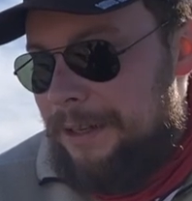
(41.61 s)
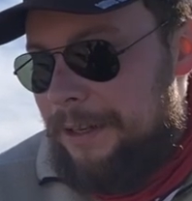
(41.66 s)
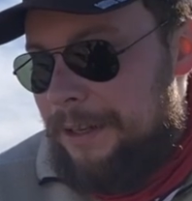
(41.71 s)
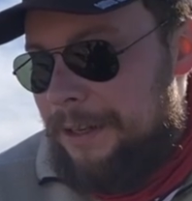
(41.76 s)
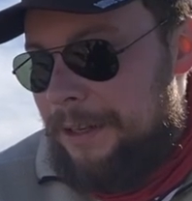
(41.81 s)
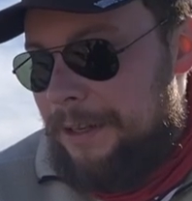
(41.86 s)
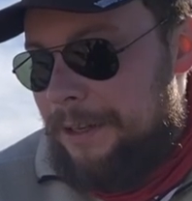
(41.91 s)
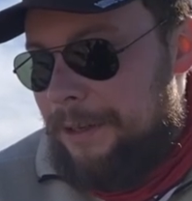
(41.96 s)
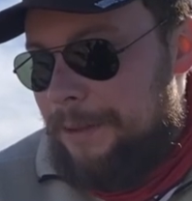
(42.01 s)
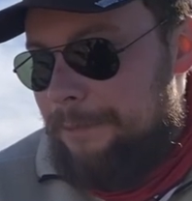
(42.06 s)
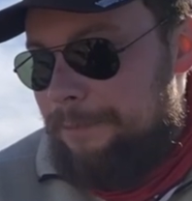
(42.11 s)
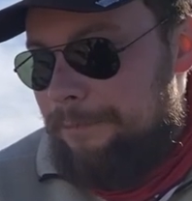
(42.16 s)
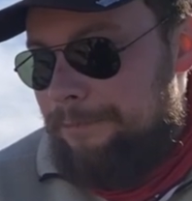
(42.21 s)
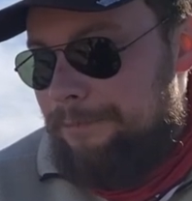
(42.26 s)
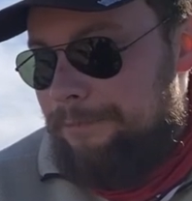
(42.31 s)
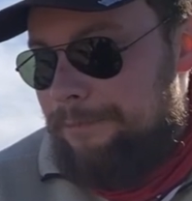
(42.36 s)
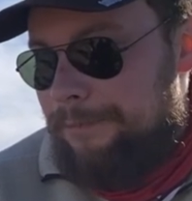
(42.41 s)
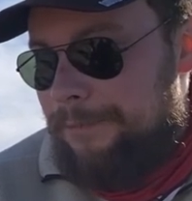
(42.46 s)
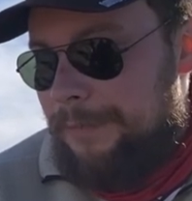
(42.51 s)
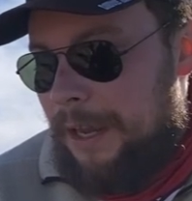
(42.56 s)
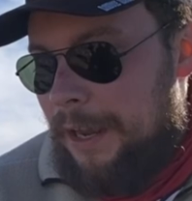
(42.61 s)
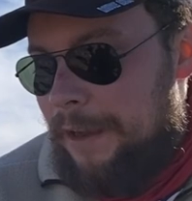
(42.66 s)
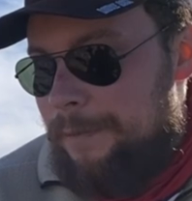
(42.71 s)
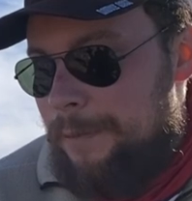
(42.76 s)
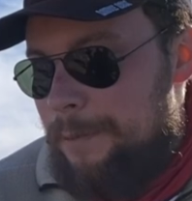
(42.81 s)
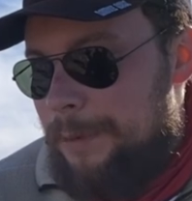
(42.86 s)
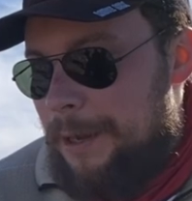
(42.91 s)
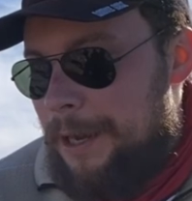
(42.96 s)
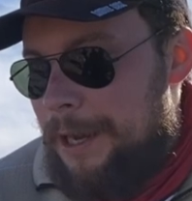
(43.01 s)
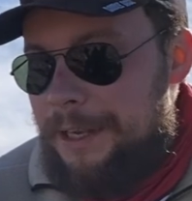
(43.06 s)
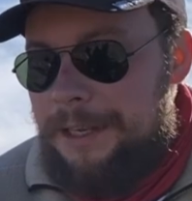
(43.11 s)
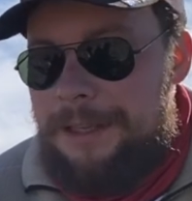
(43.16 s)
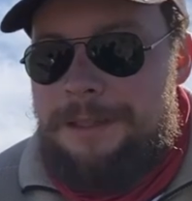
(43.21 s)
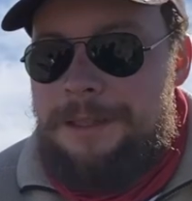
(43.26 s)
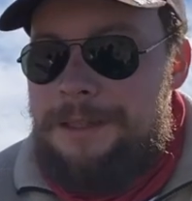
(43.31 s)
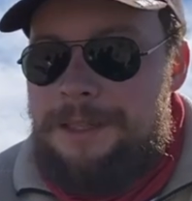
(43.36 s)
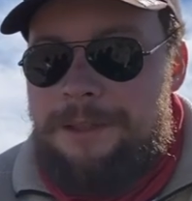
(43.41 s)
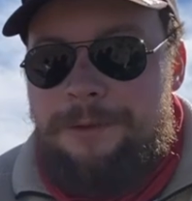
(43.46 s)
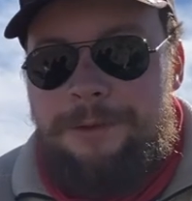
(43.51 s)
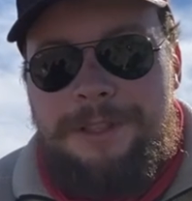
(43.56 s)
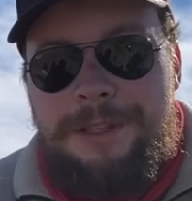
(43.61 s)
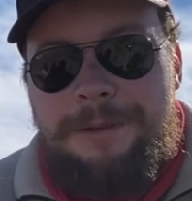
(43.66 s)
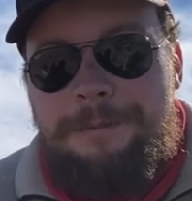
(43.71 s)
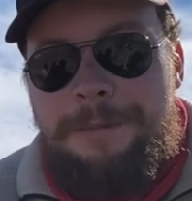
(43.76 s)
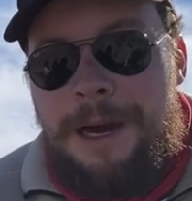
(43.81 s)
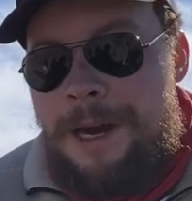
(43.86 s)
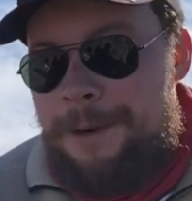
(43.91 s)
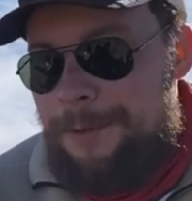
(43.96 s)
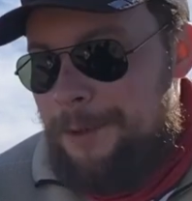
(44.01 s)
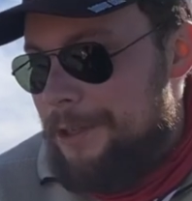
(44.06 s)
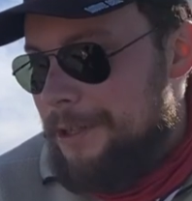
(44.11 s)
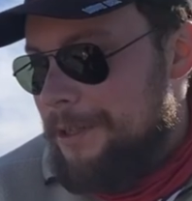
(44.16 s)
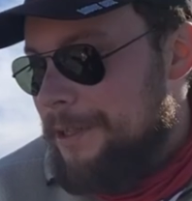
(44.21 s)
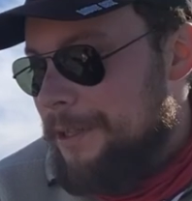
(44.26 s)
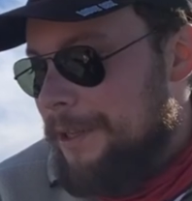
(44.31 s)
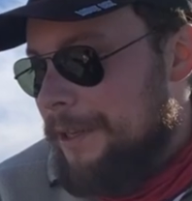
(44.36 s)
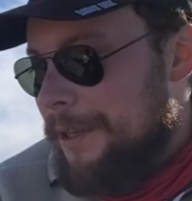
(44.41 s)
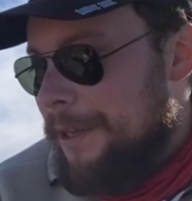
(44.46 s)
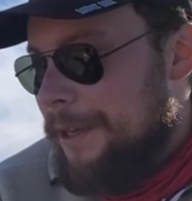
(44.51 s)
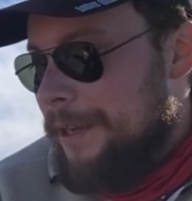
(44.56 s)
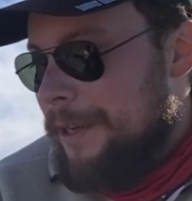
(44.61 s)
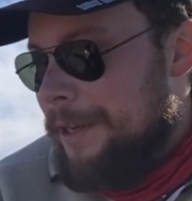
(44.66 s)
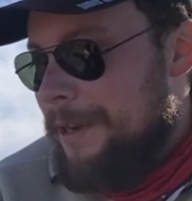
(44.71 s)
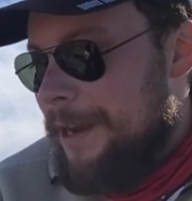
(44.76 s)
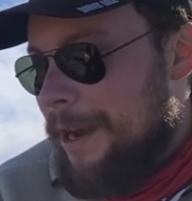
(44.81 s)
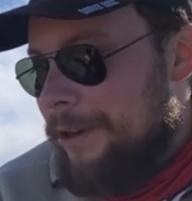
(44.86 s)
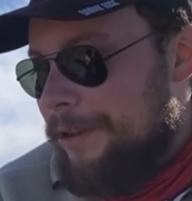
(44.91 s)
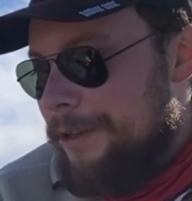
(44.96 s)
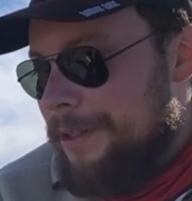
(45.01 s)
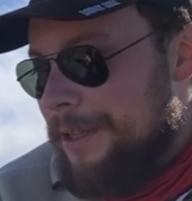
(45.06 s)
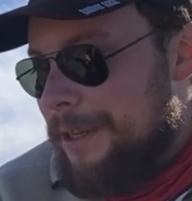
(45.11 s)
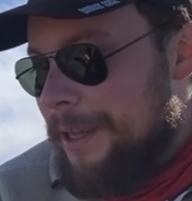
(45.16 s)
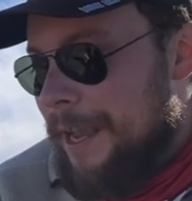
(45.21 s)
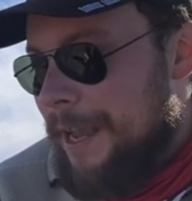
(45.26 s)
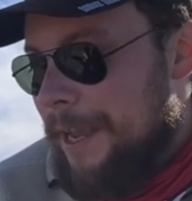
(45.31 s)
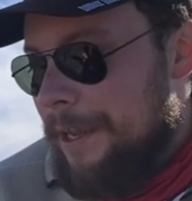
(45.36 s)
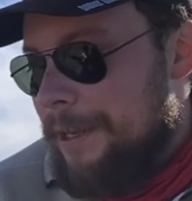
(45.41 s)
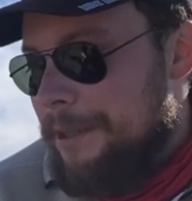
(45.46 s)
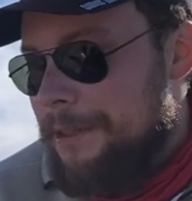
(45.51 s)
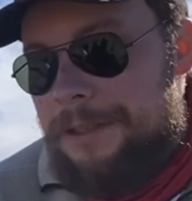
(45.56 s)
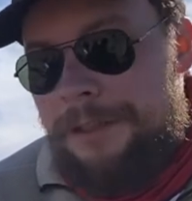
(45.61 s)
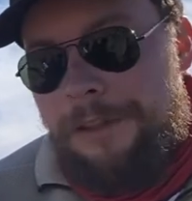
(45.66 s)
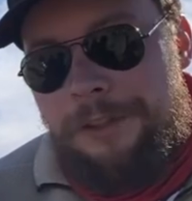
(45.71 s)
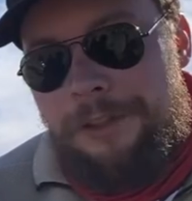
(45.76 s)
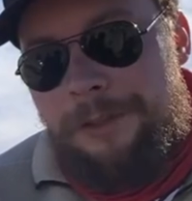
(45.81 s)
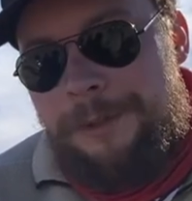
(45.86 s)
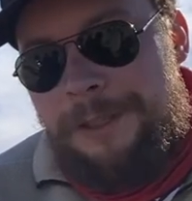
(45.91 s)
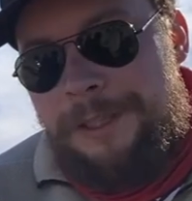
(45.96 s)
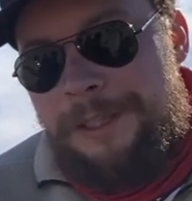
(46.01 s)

I've been buying it since it was in bombers, and now it's in cans. It's a little bit